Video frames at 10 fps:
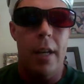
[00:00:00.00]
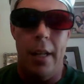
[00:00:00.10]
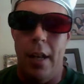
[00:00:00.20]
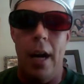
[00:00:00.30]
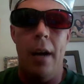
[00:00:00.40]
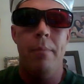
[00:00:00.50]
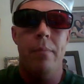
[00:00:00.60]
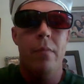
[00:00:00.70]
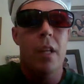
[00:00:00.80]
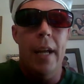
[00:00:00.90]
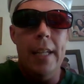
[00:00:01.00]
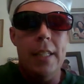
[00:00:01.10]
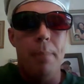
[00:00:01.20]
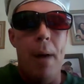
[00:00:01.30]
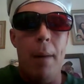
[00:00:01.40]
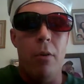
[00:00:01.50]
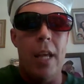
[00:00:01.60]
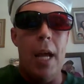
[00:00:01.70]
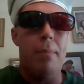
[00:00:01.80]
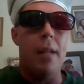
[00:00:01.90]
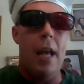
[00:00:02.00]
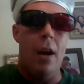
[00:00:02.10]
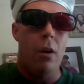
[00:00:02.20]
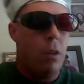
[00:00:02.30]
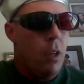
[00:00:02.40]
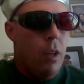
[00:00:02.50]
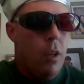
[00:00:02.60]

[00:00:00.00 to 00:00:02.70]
and uh, he's at Bible camp now.